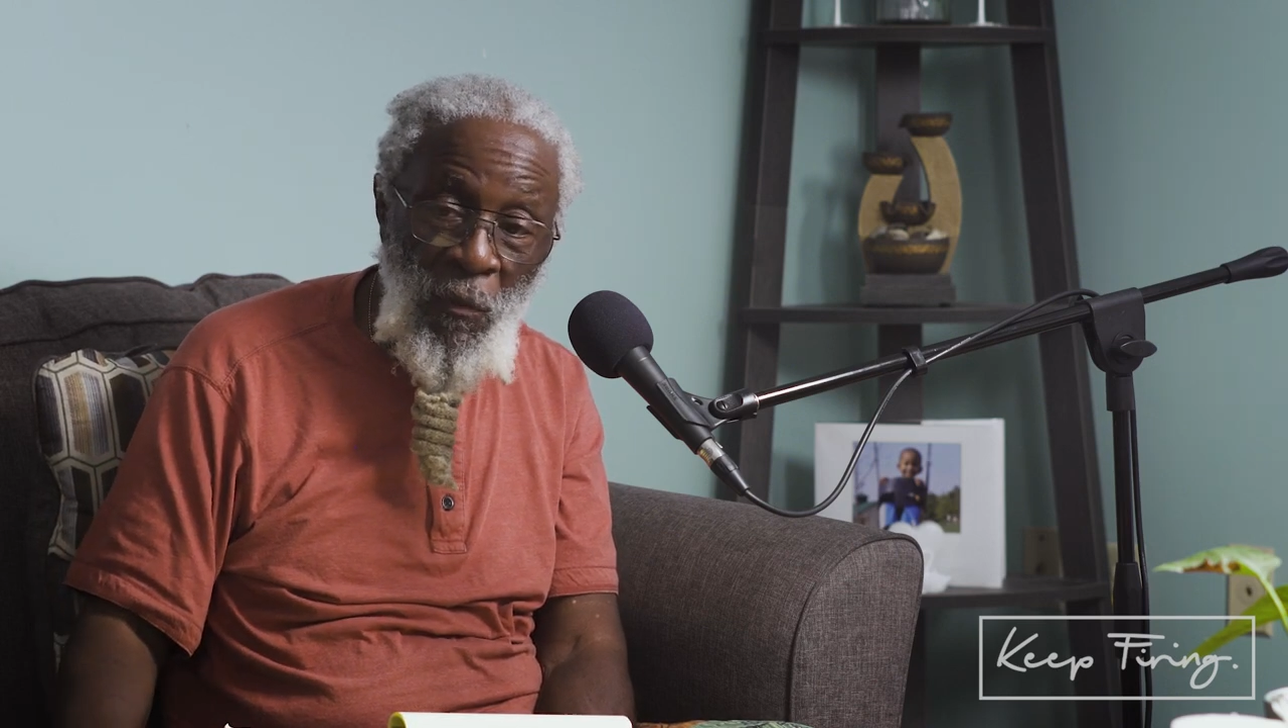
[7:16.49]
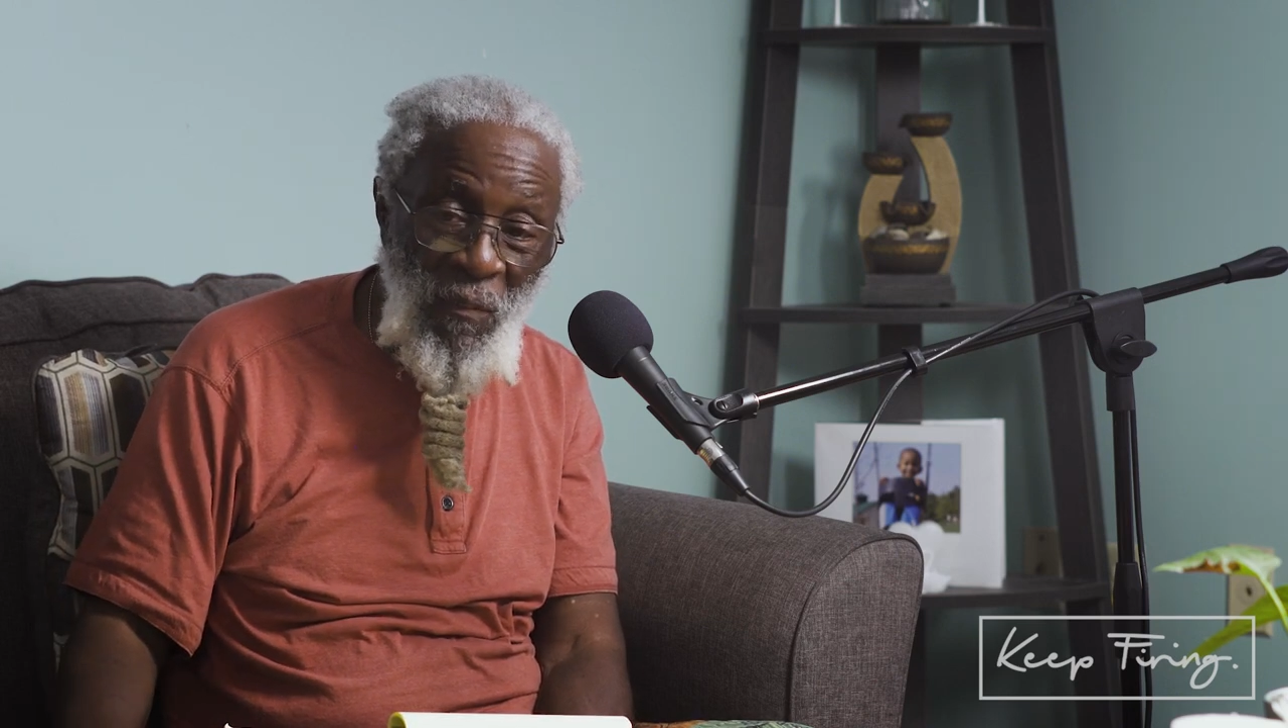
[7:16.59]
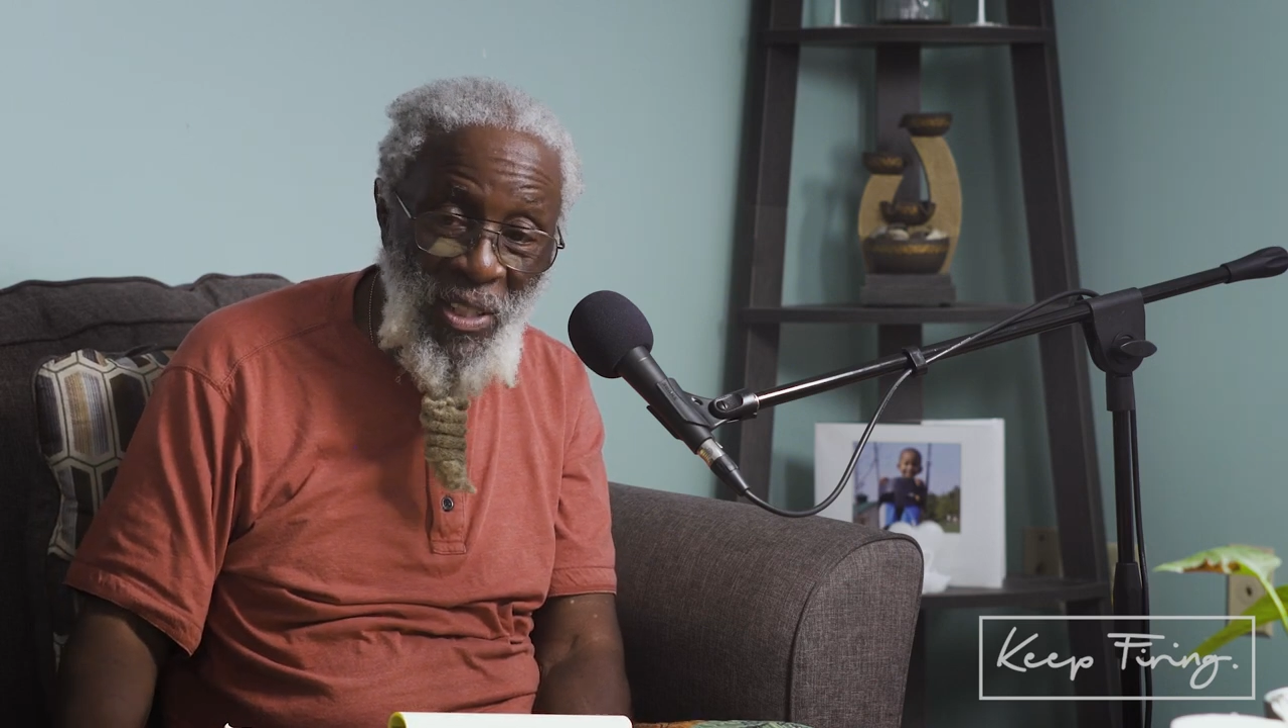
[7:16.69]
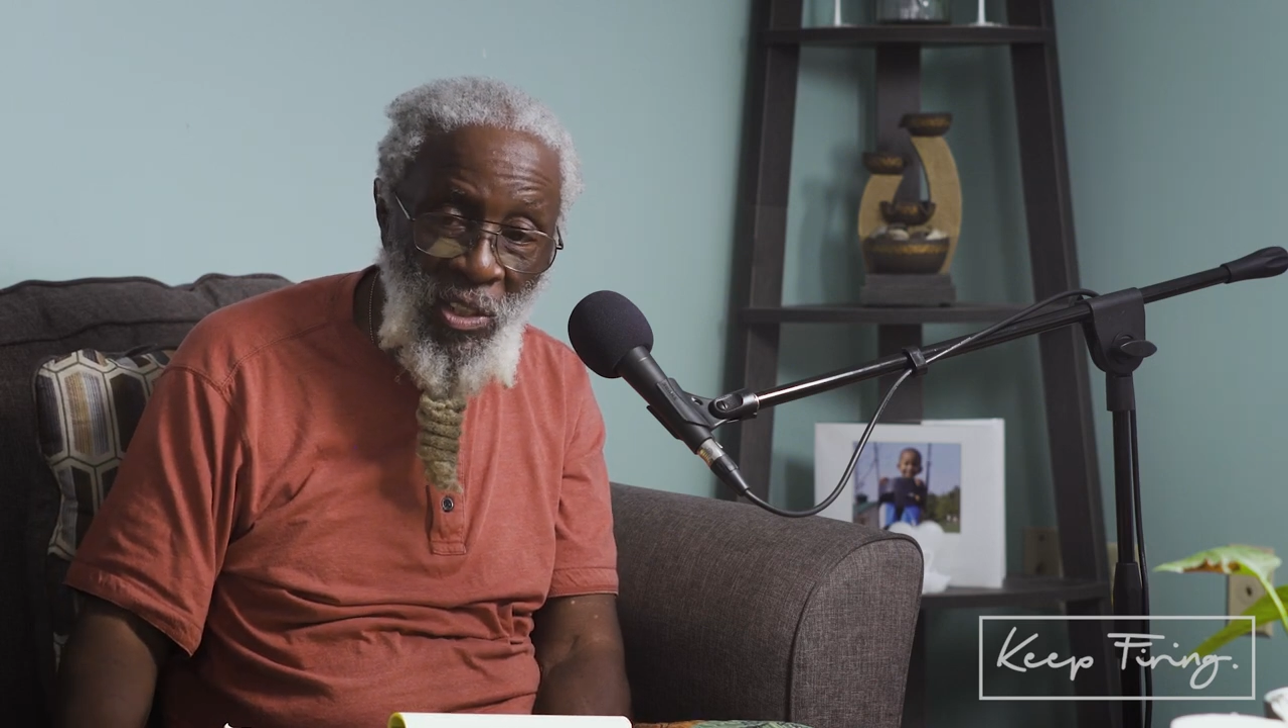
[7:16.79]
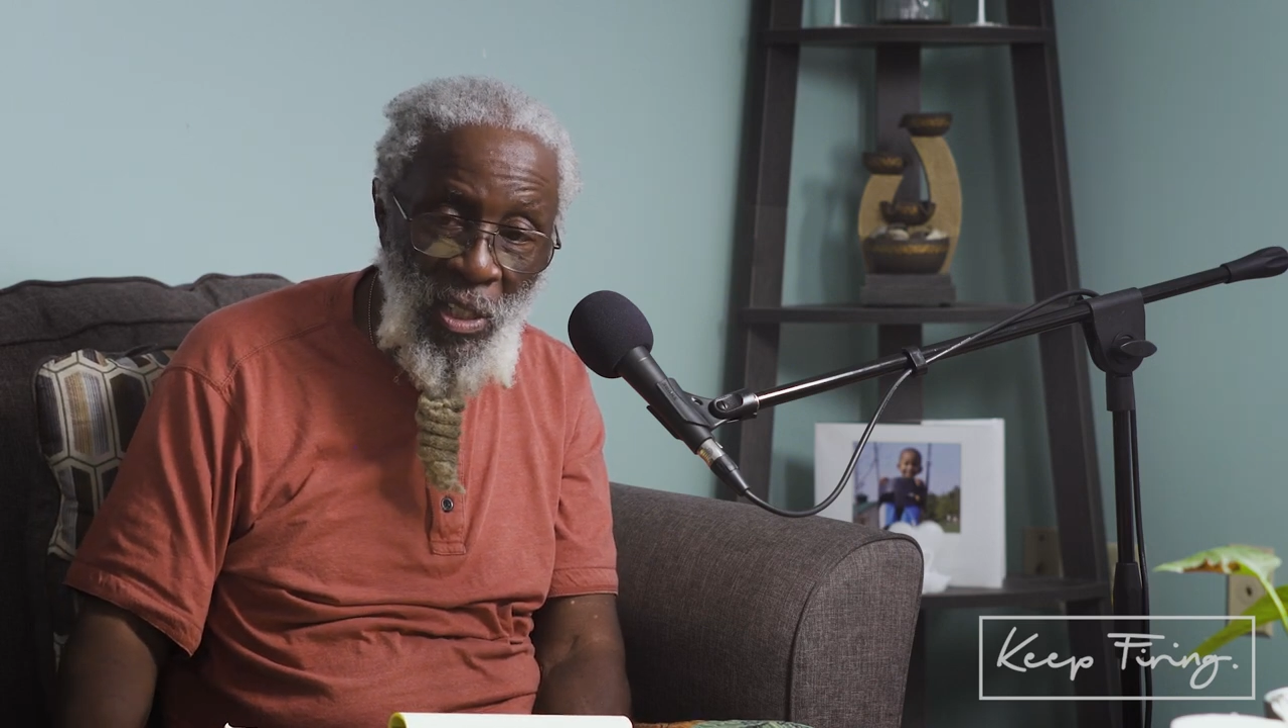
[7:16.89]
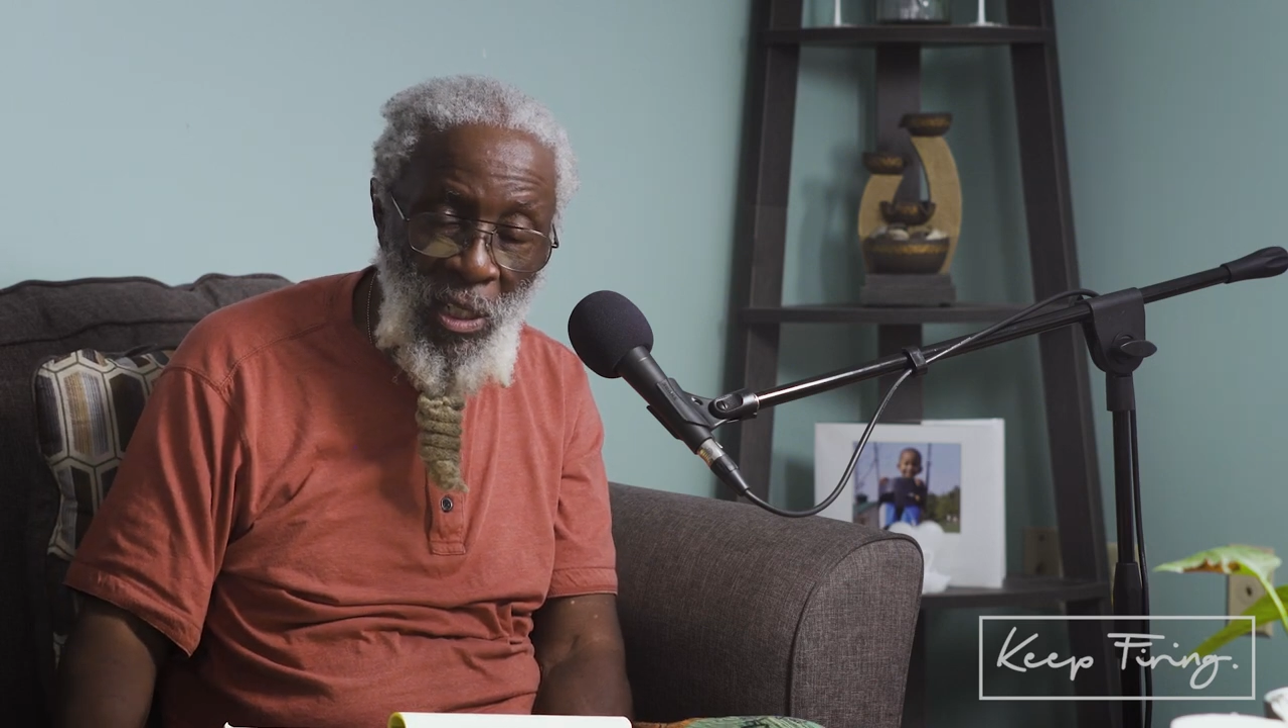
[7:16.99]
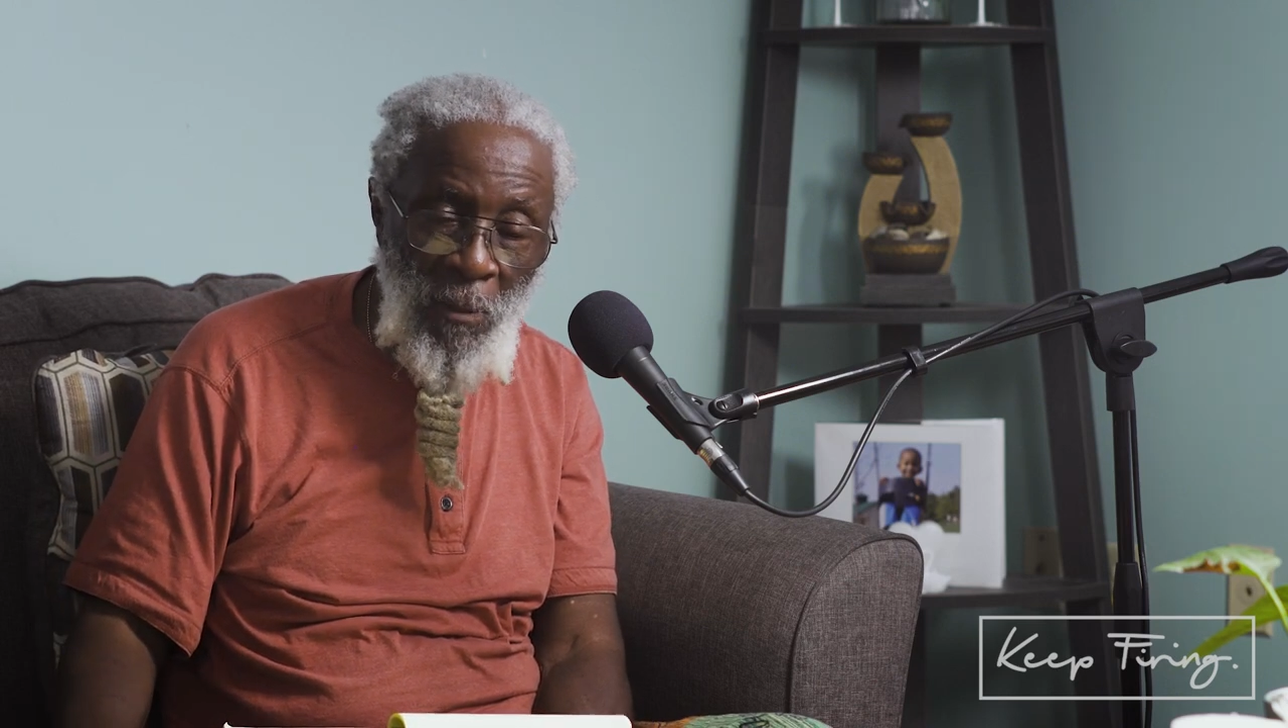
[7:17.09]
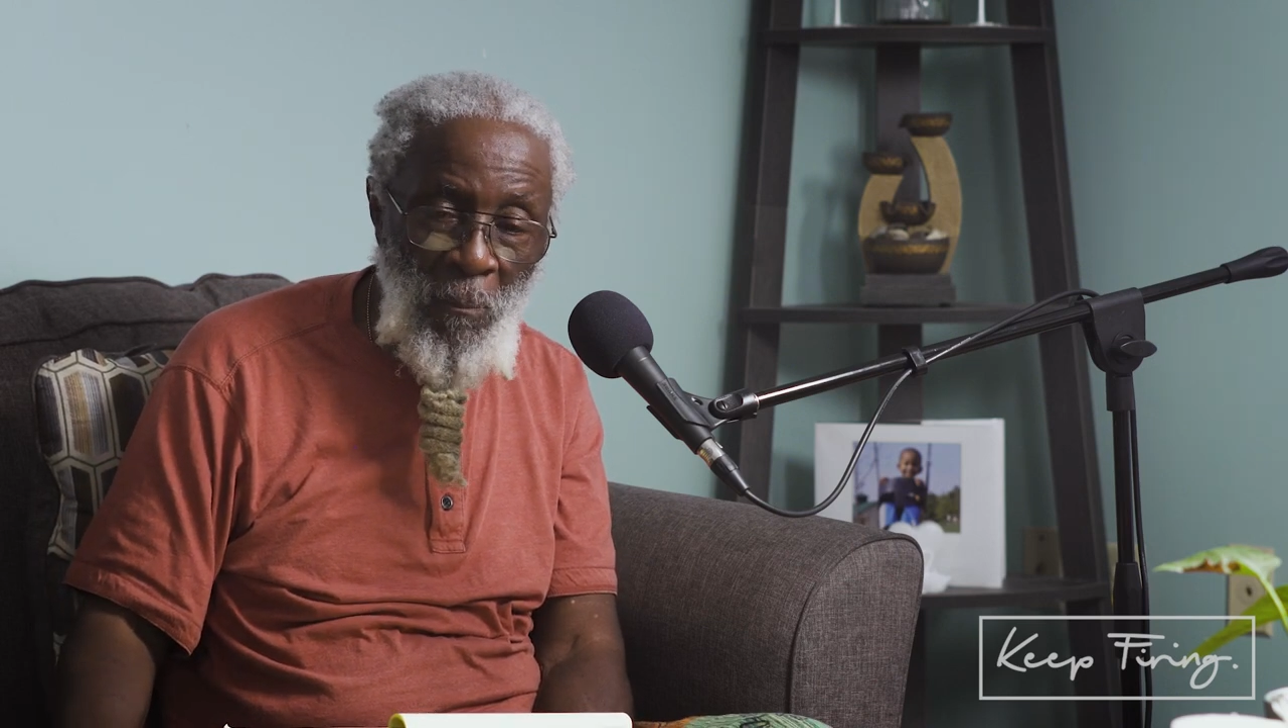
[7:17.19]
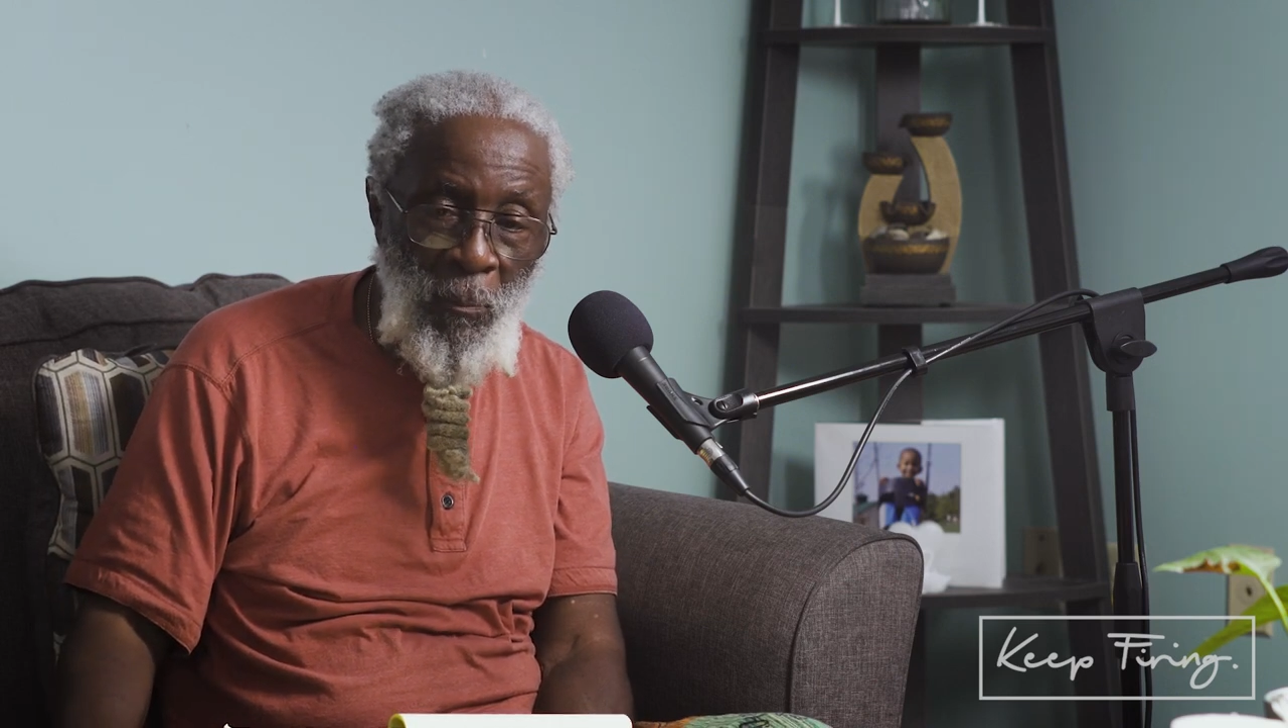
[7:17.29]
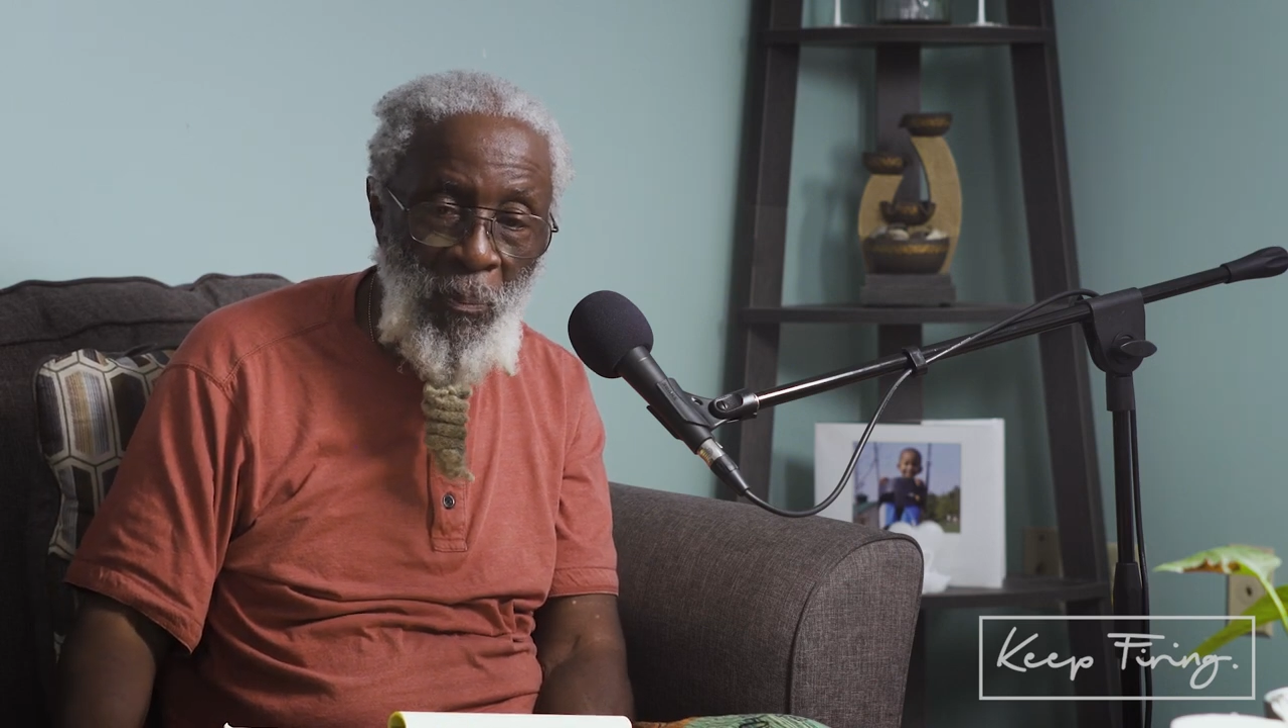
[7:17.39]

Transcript: physically